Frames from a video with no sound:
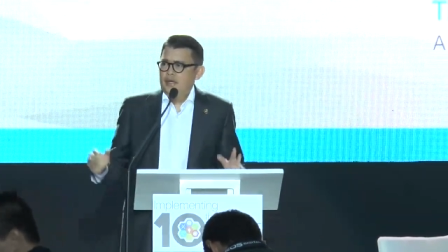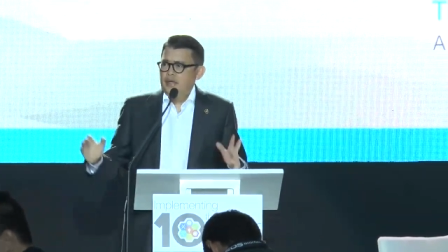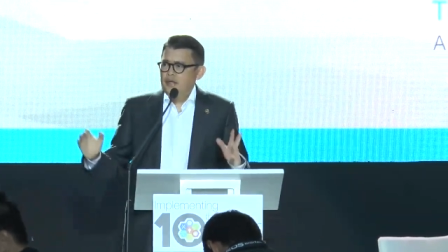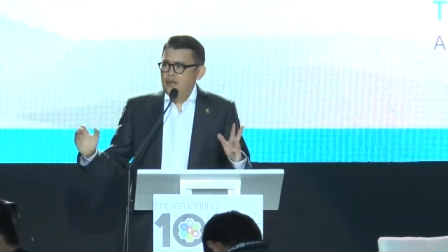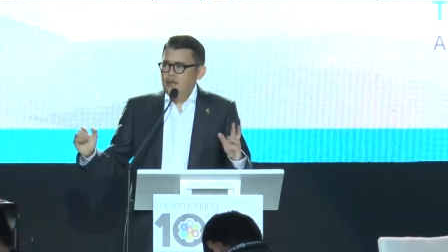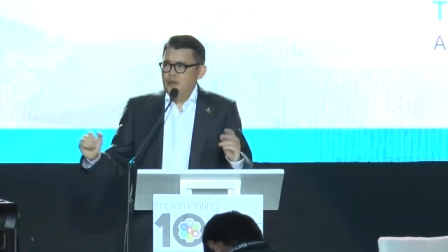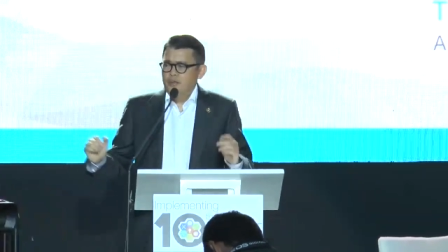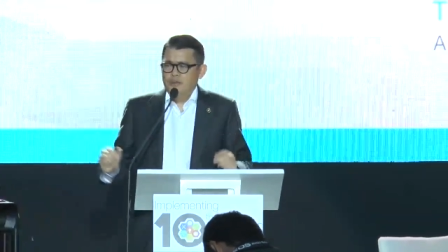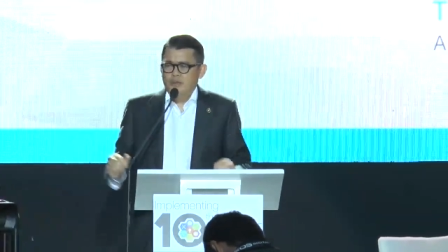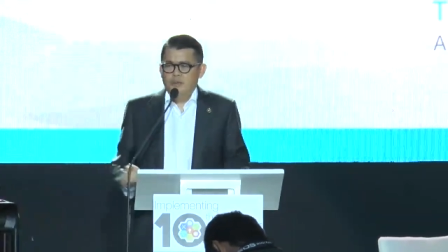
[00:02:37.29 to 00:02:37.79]

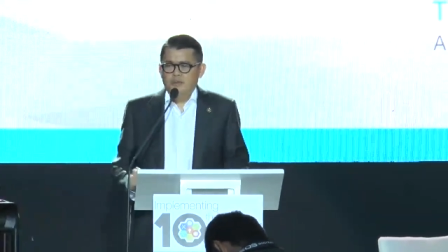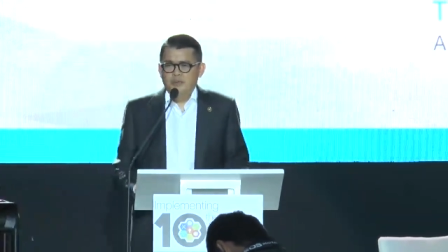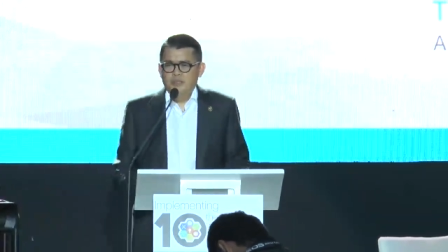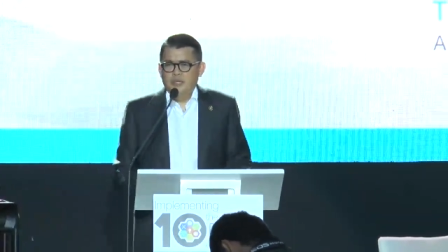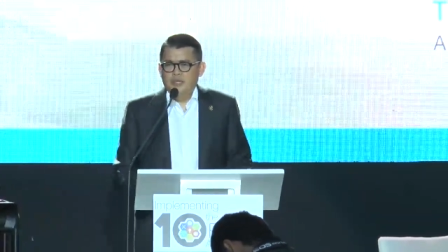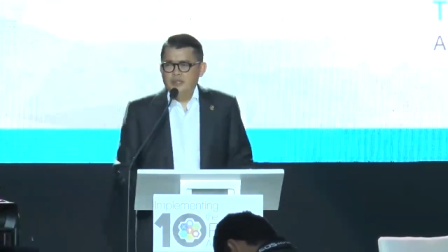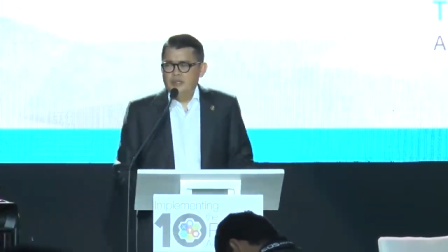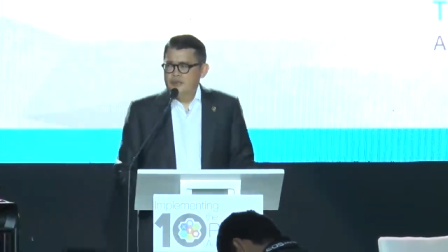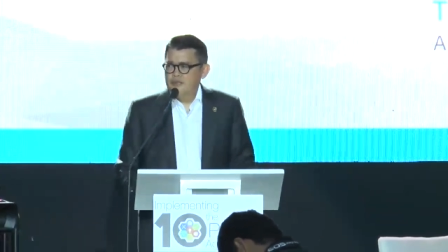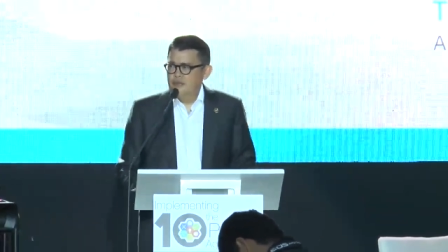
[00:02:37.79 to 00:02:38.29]
a common
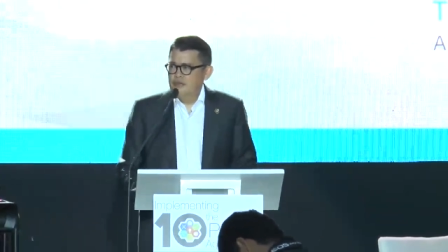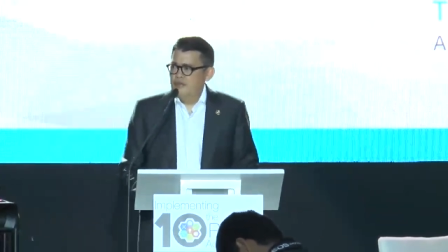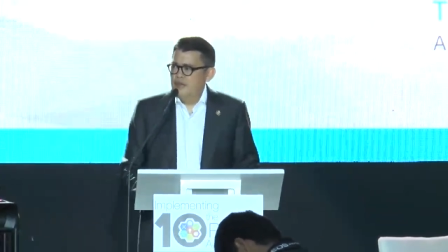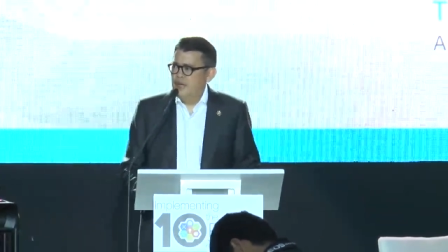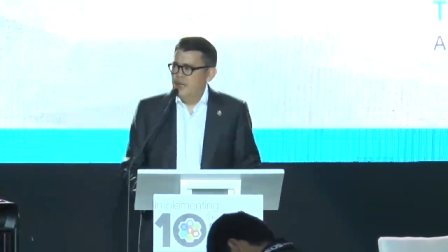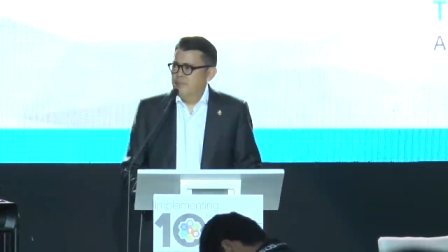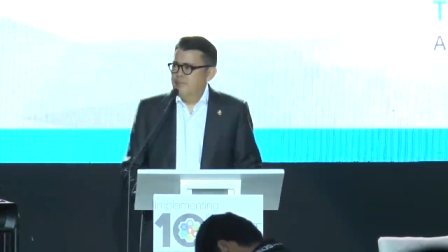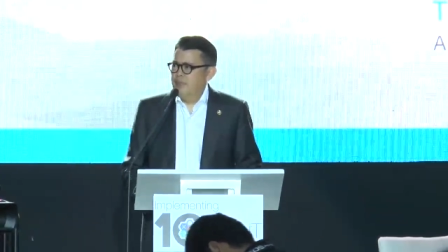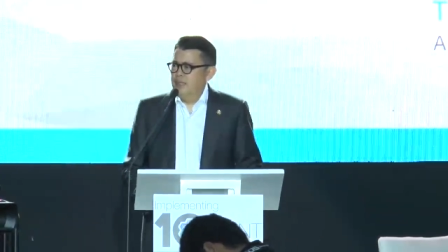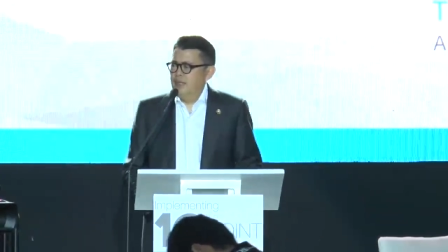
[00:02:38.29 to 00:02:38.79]
objective of
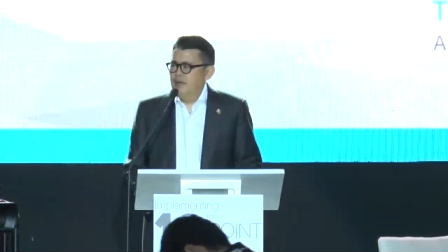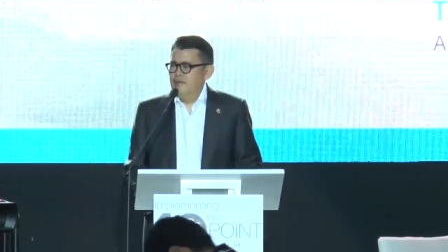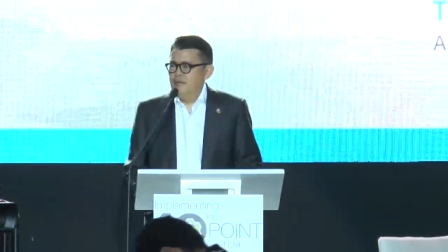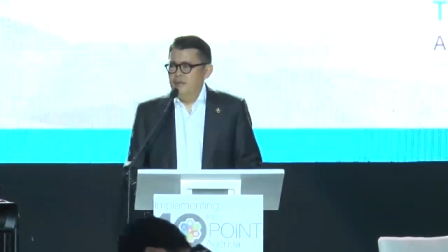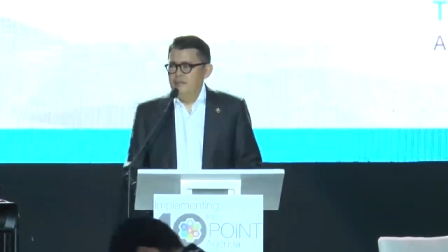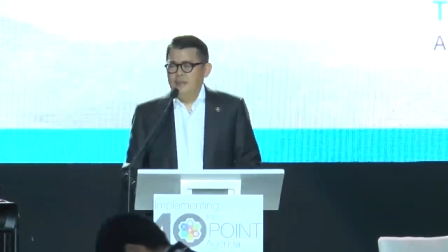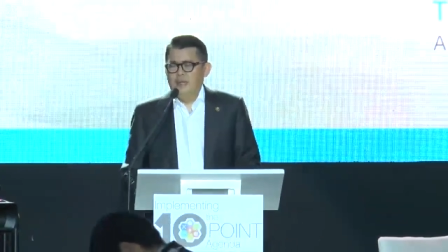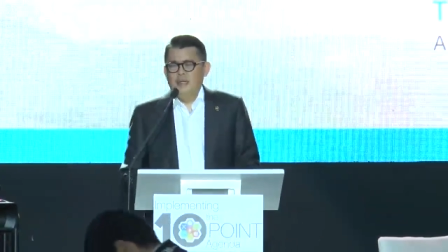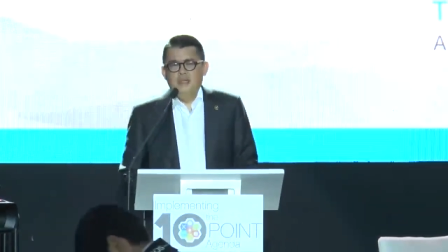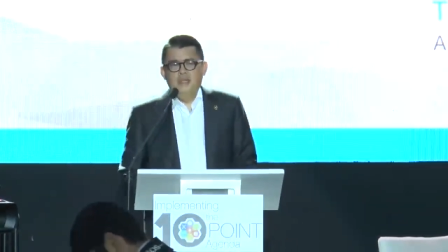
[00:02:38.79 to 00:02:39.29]
helping
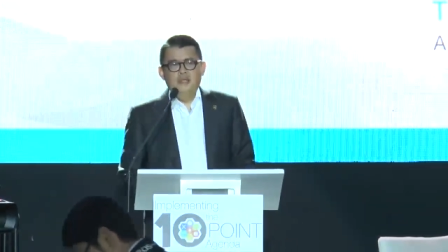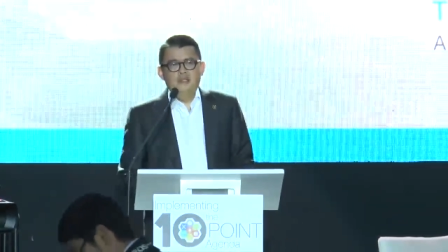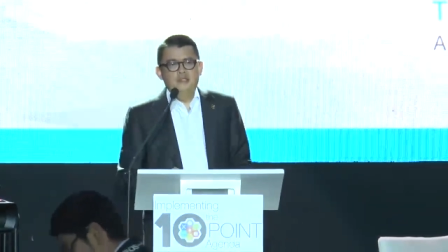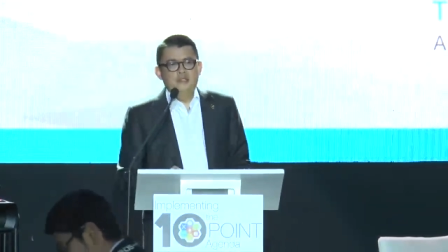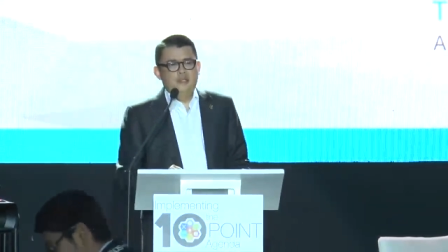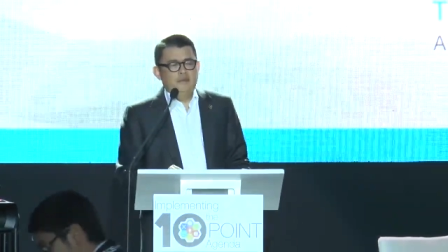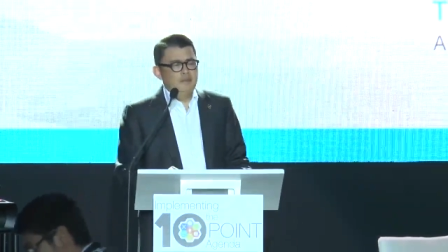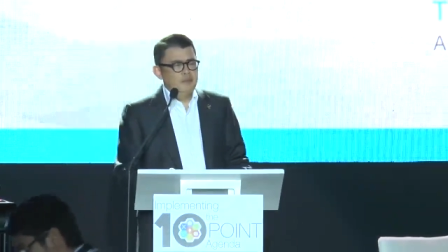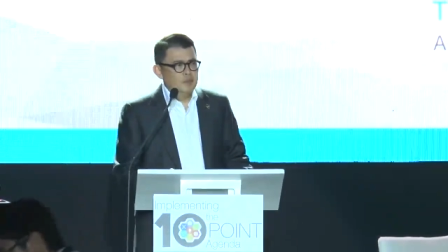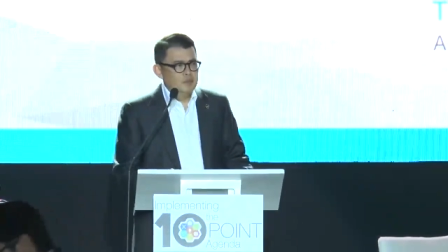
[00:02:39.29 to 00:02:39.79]
everybody
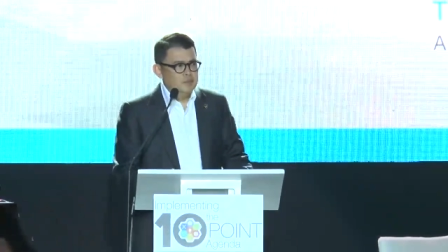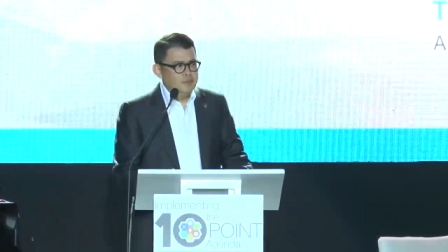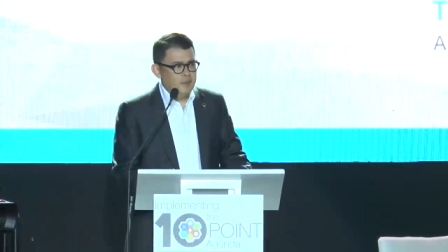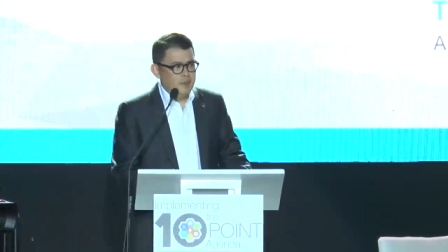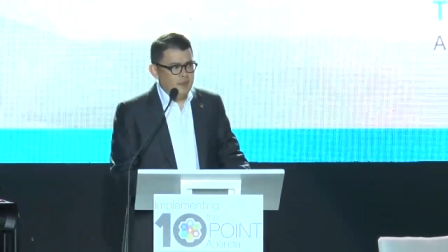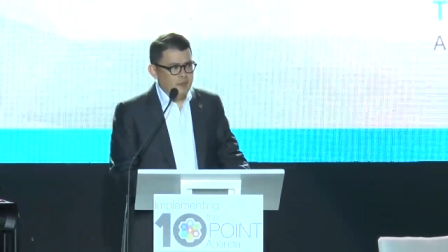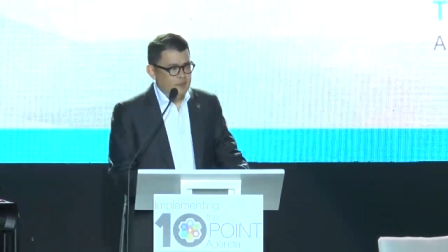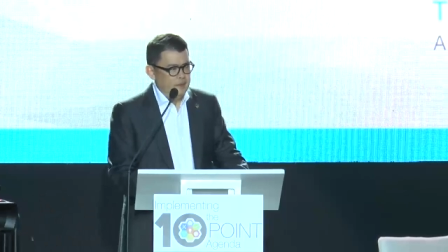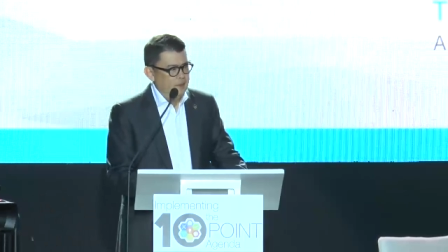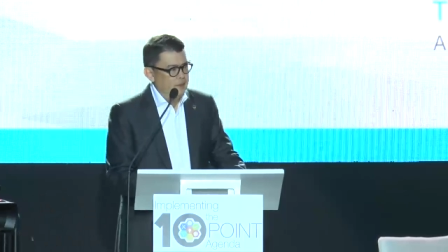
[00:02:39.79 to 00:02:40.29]
achieve
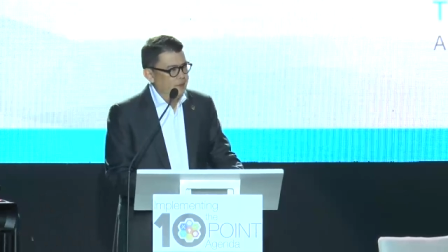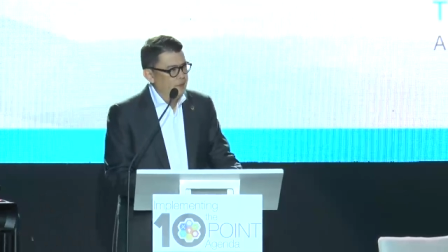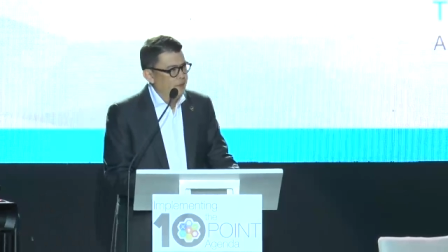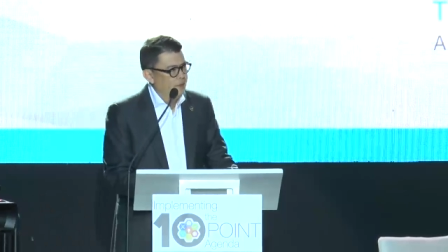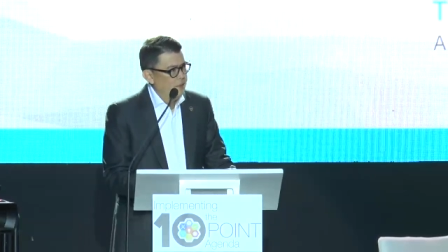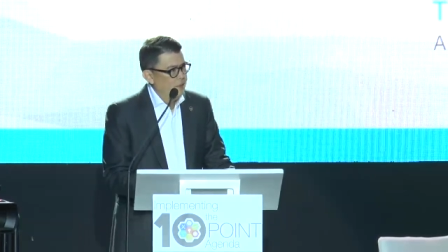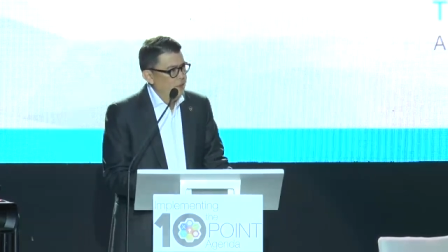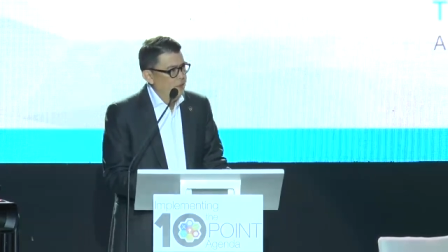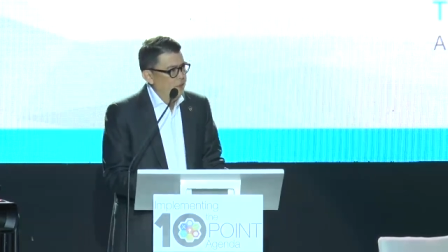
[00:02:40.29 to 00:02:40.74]
prosperity.